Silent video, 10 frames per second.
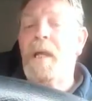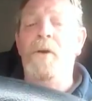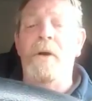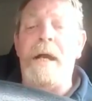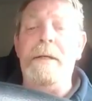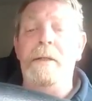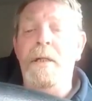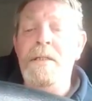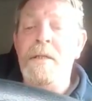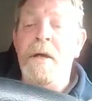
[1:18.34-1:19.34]
All right,
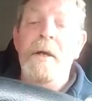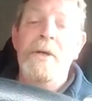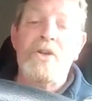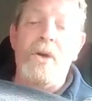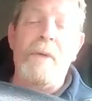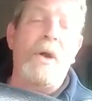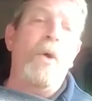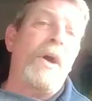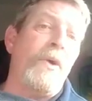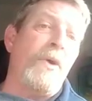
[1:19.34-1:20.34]
so here we
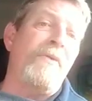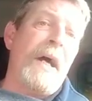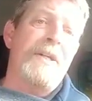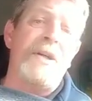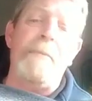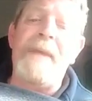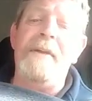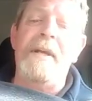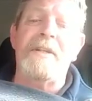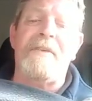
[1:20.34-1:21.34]
go. Coronavirus
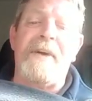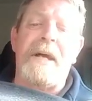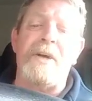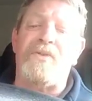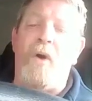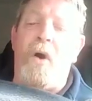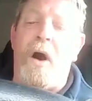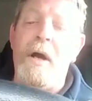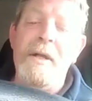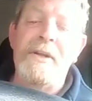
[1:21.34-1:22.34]
update. These are the figures
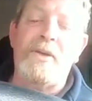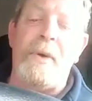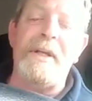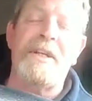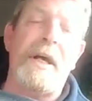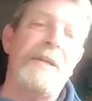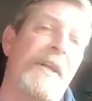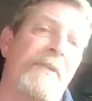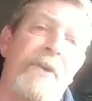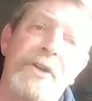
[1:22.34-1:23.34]
for the 26th
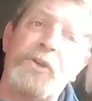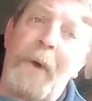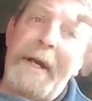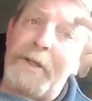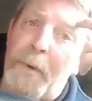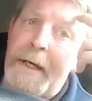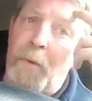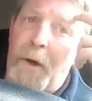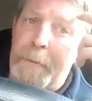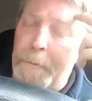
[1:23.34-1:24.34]
to the 1st,
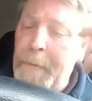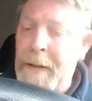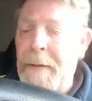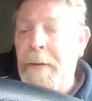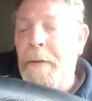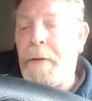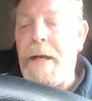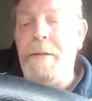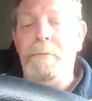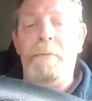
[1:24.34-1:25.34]
2021. All
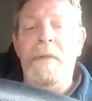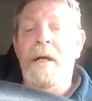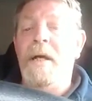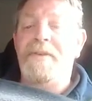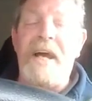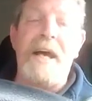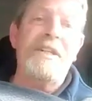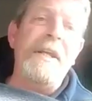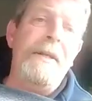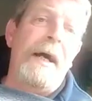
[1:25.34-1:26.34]
right.
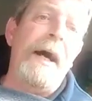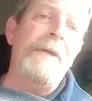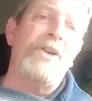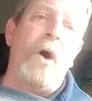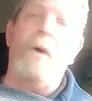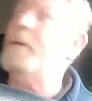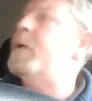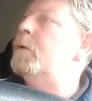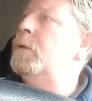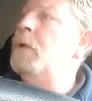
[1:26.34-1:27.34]
Tested in
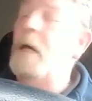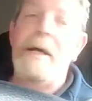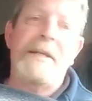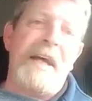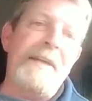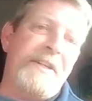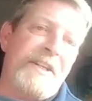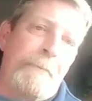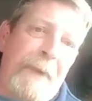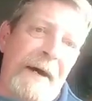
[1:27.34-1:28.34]
Scotland
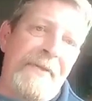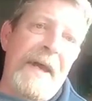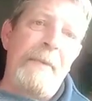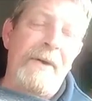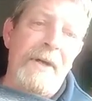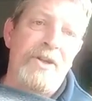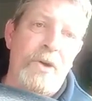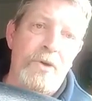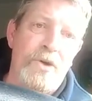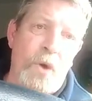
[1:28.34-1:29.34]
since the pandemic reached
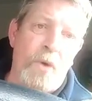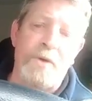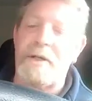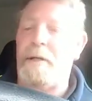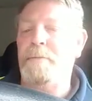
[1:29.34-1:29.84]
our shores,